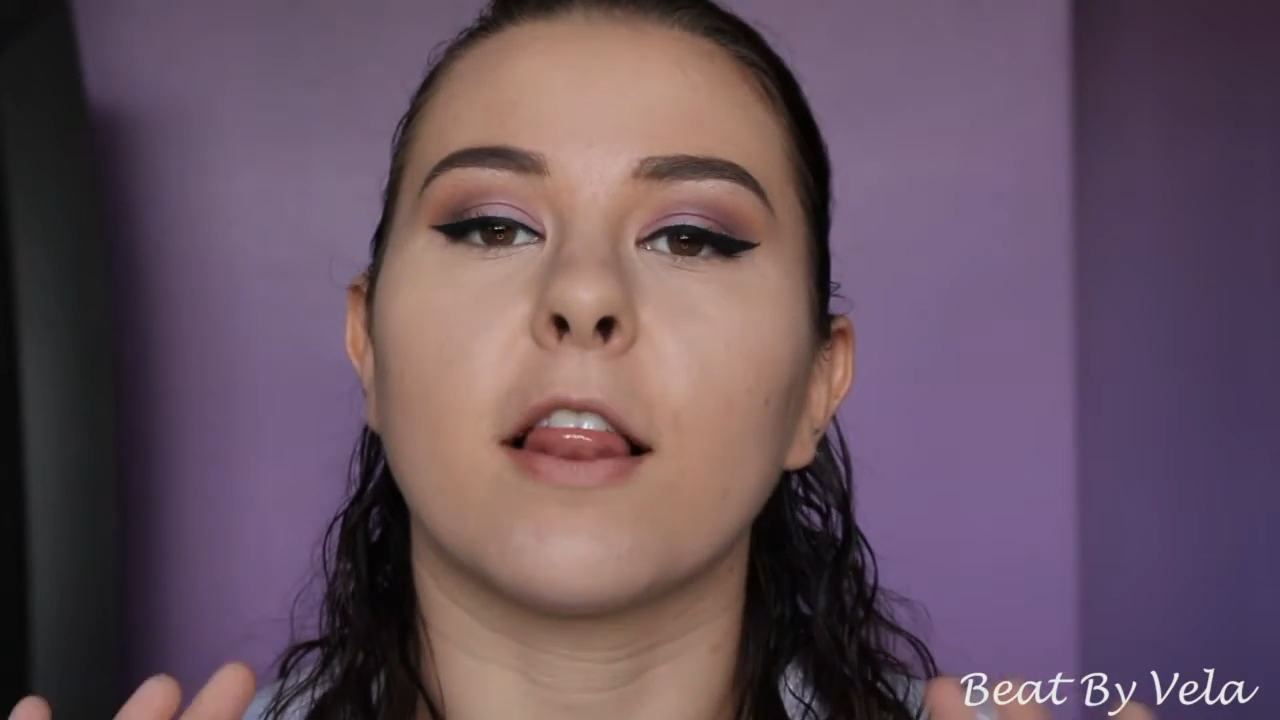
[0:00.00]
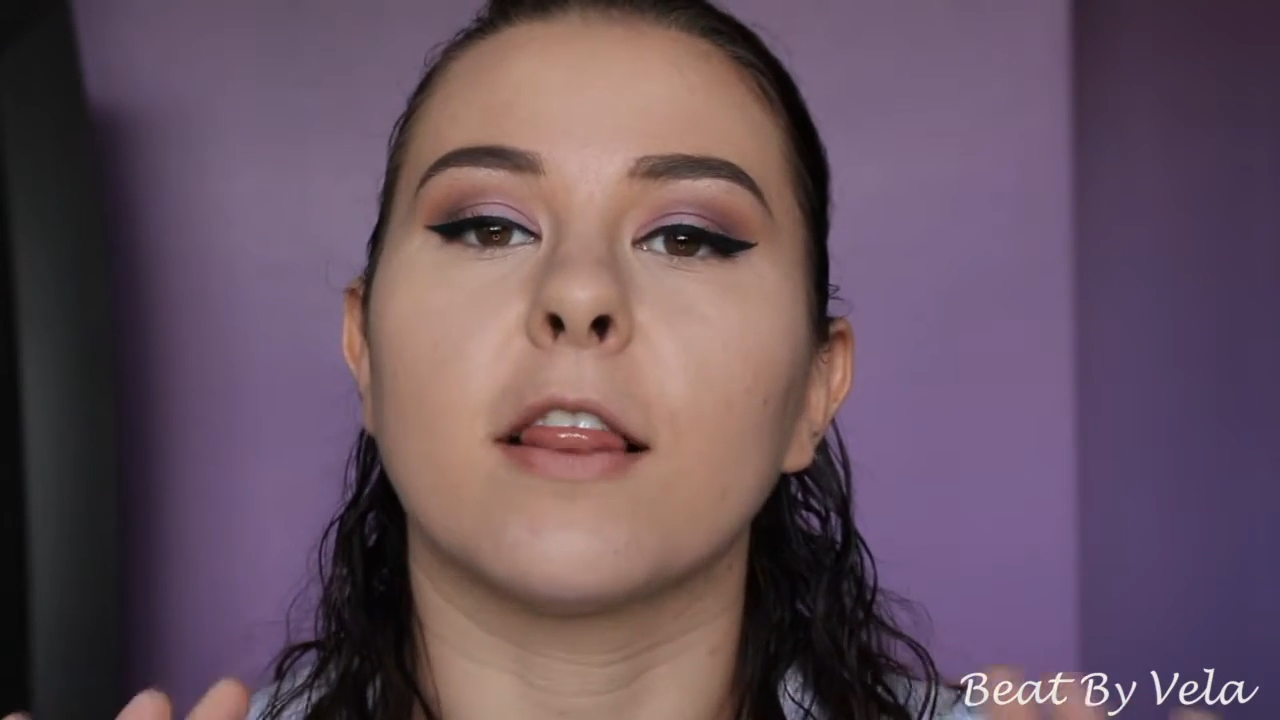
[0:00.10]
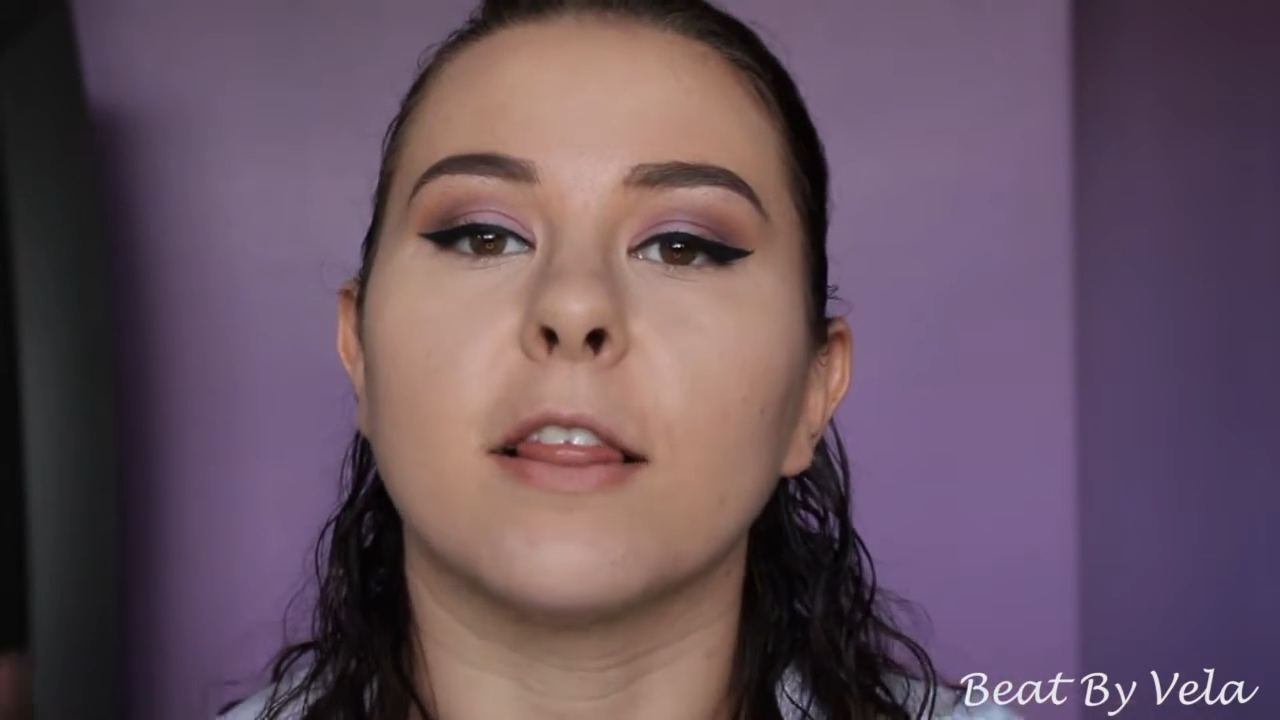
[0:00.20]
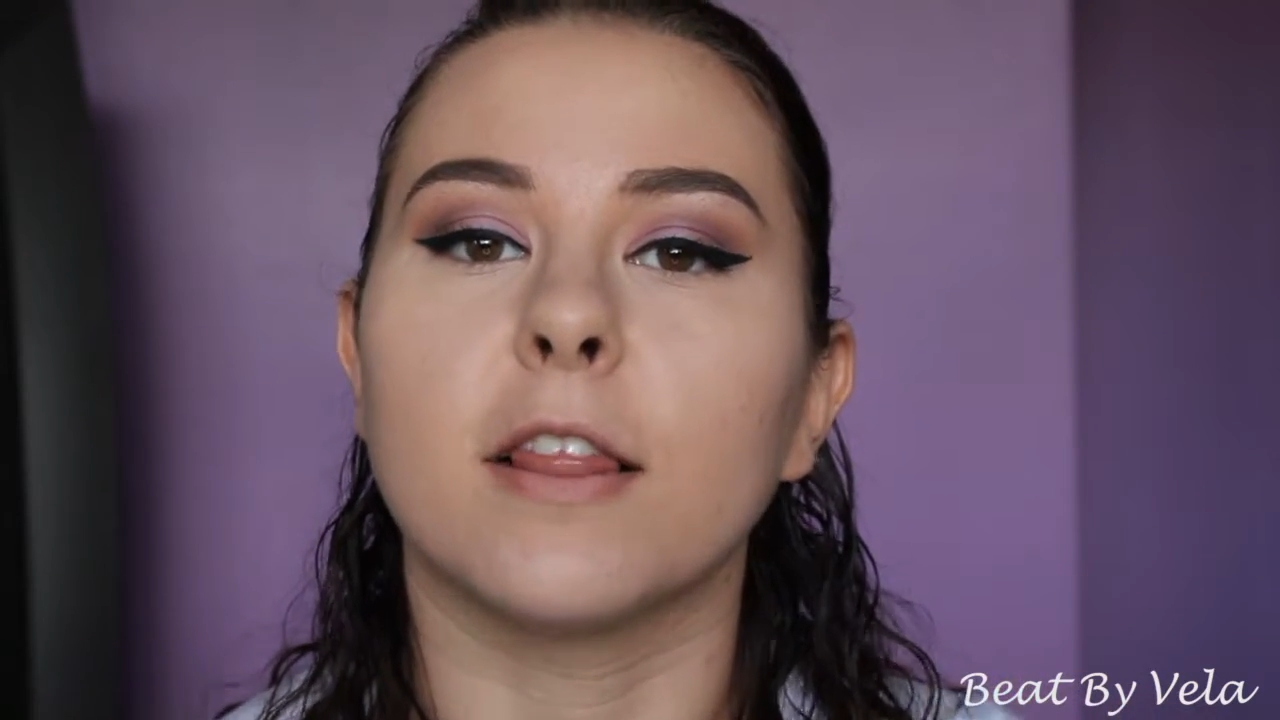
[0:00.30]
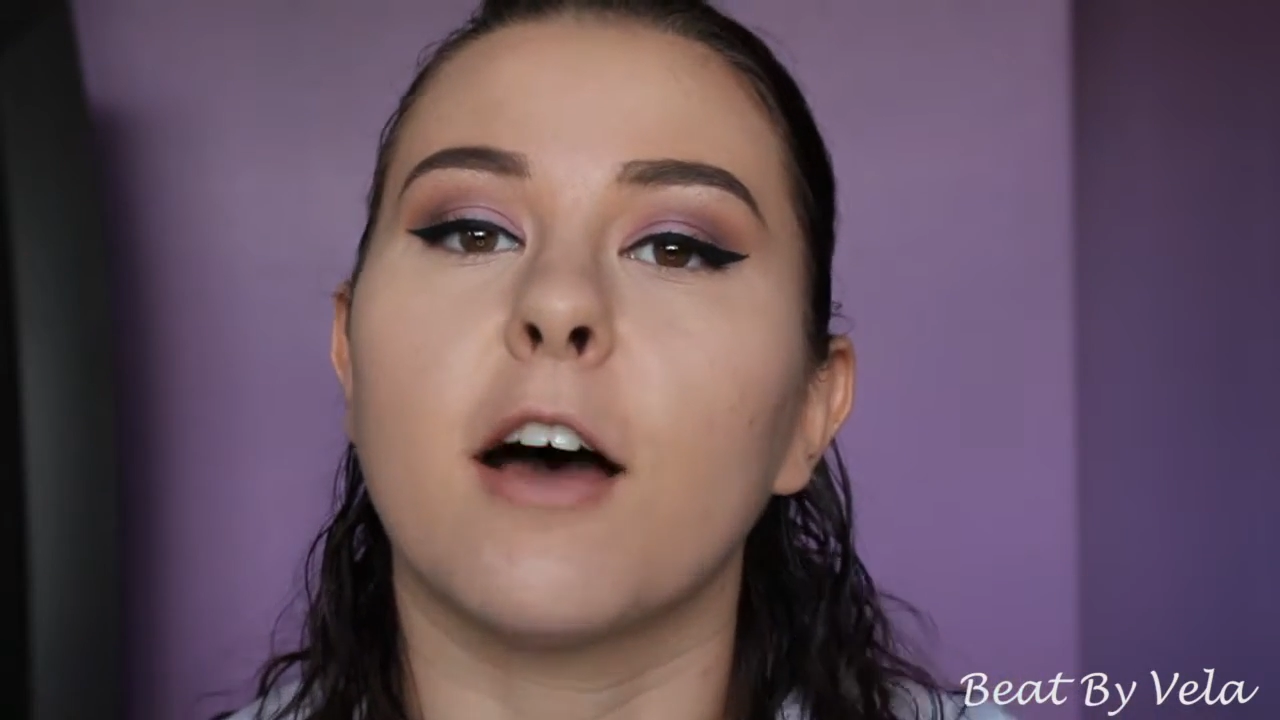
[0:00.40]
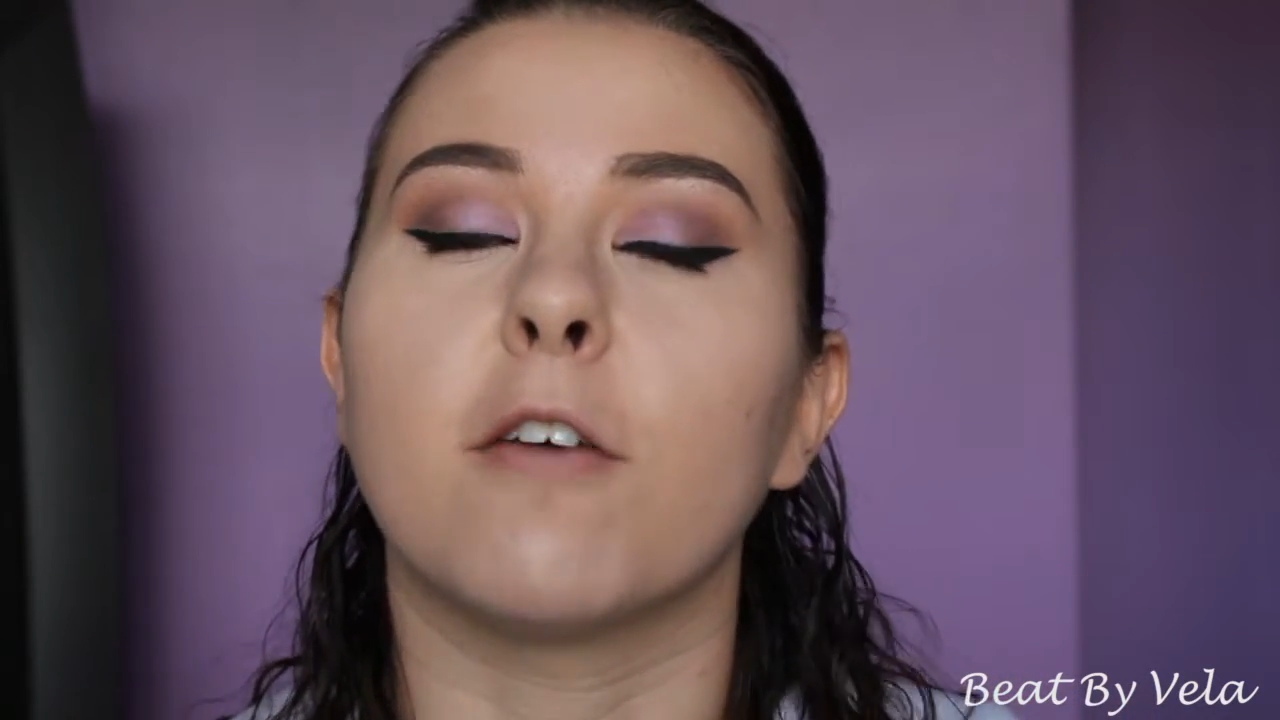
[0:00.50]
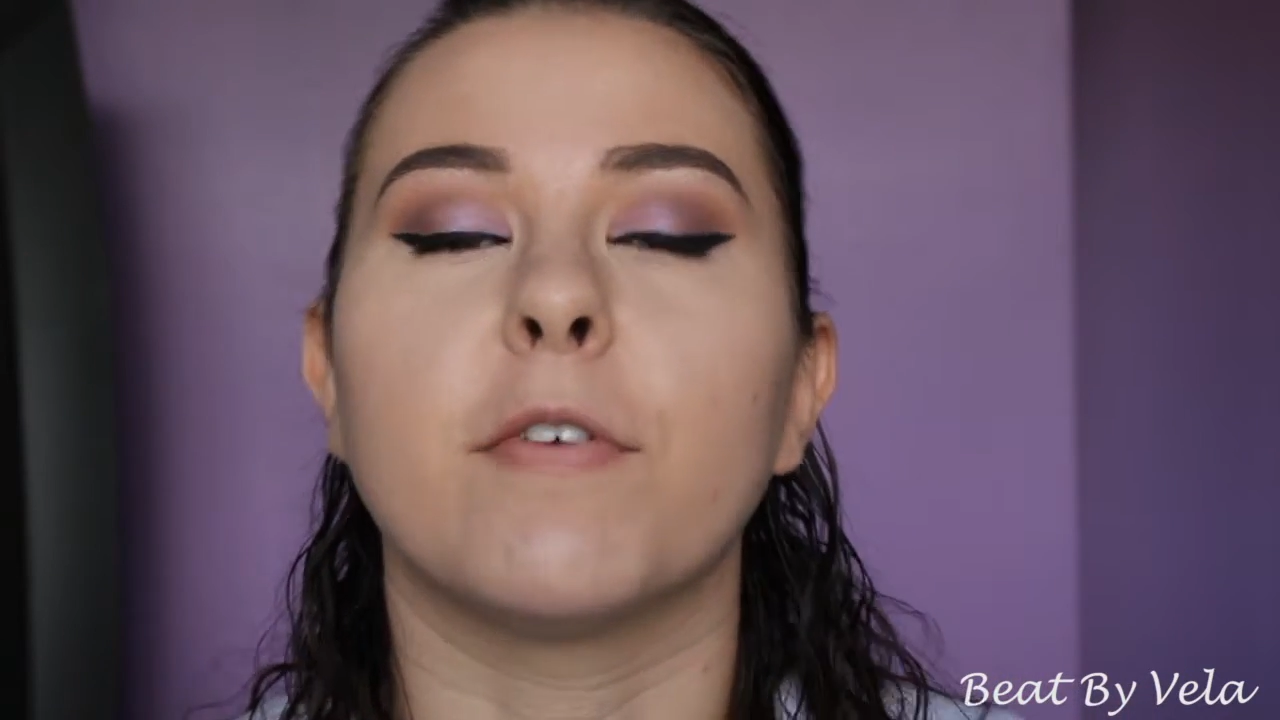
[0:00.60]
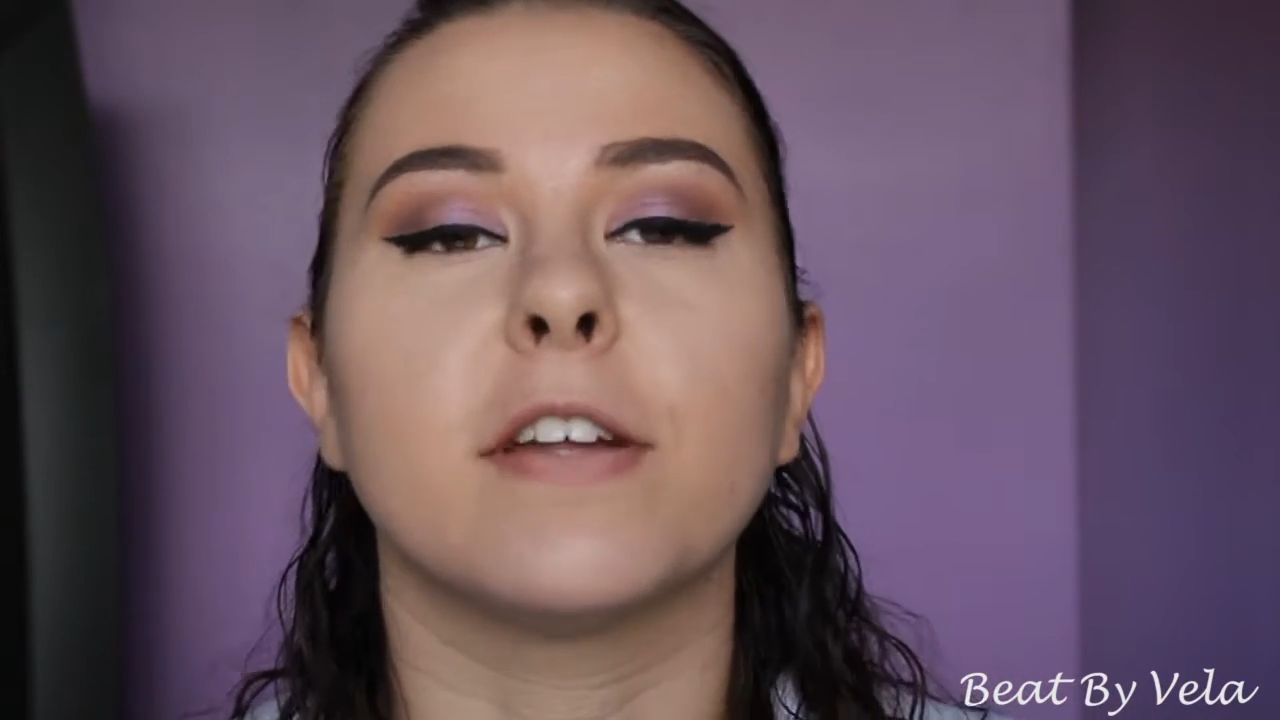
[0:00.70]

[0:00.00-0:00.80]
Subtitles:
love.